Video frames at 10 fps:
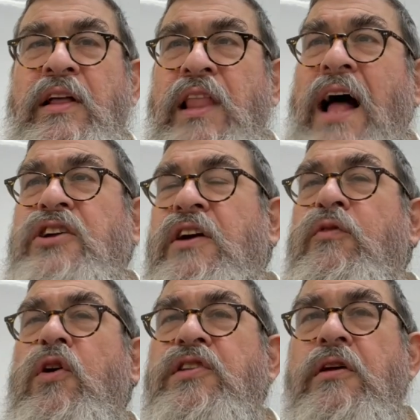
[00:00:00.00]
logic, of
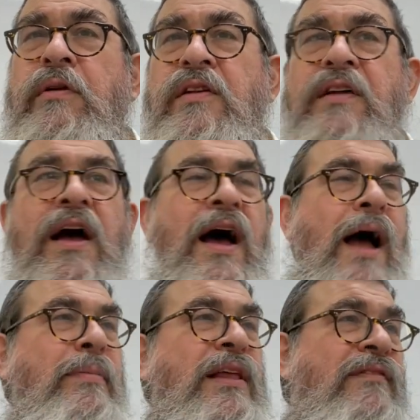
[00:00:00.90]
course, here is, I
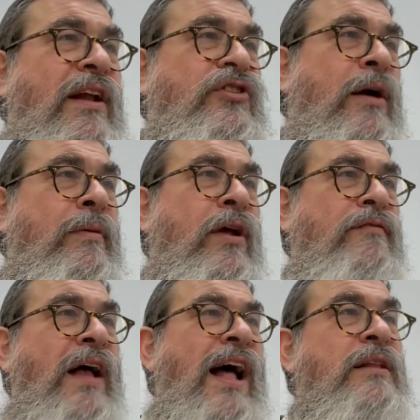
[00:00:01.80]
believe in Hashem enough
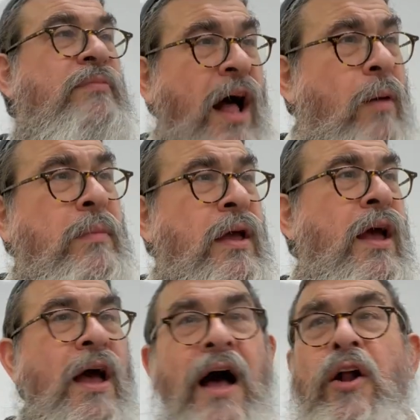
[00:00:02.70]
to ask him to help me.
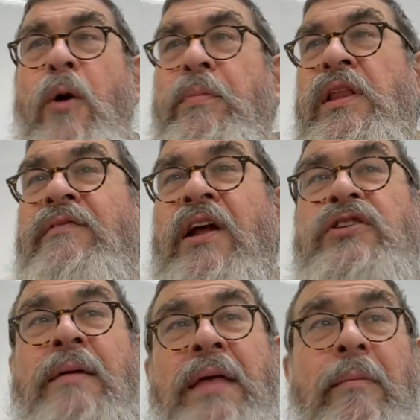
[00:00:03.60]
I don't believe in
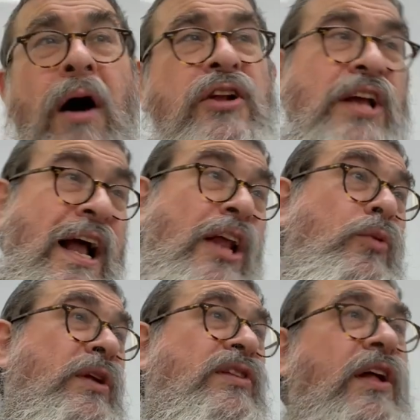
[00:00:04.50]
Hashem that much. I got to do
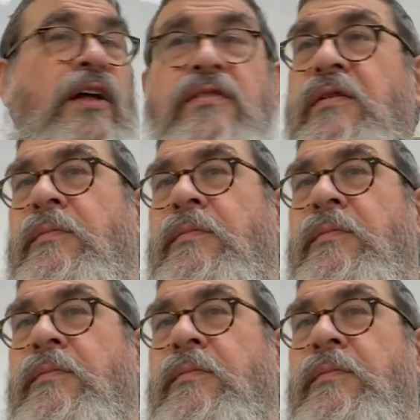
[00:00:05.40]
what he says.